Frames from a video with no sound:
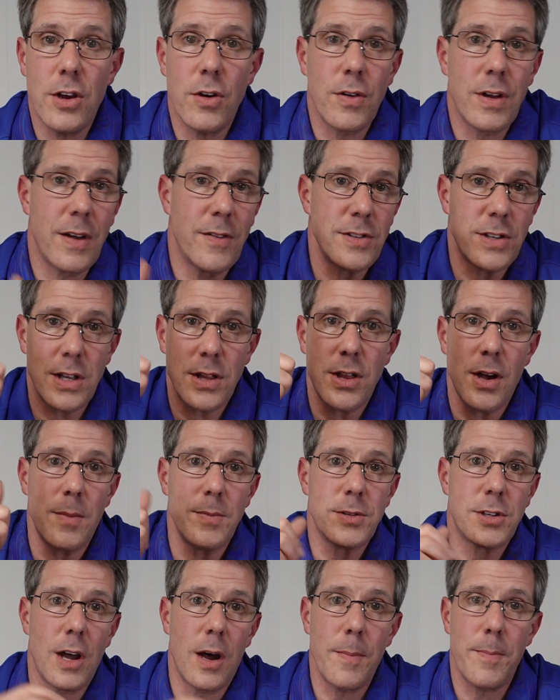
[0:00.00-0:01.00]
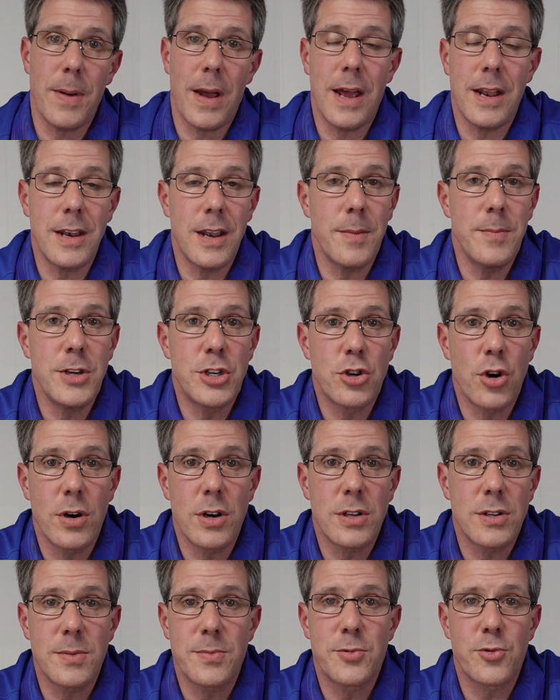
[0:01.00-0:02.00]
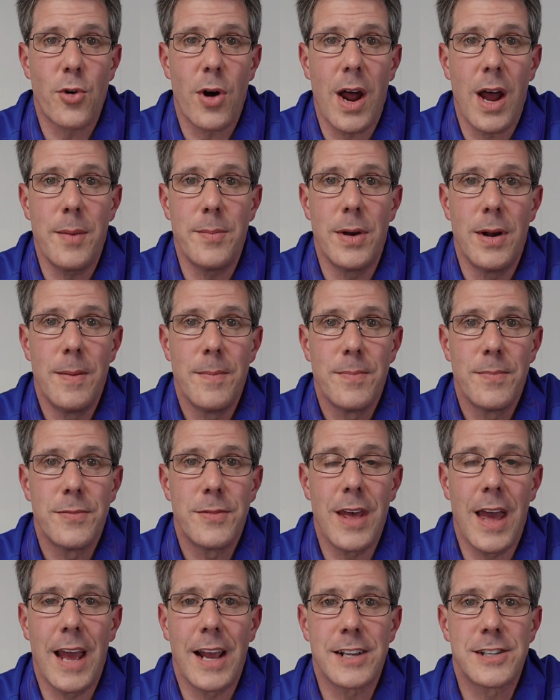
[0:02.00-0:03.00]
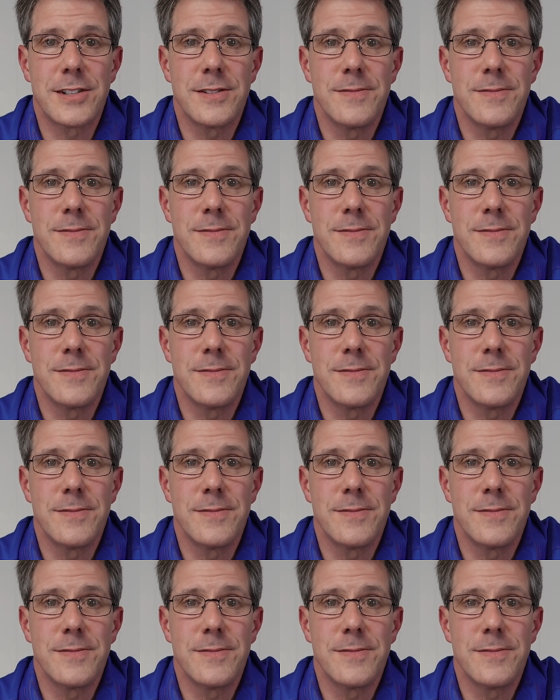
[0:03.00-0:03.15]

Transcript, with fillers: give us a thumbs up and uh, be sure to subscribe. Thanks.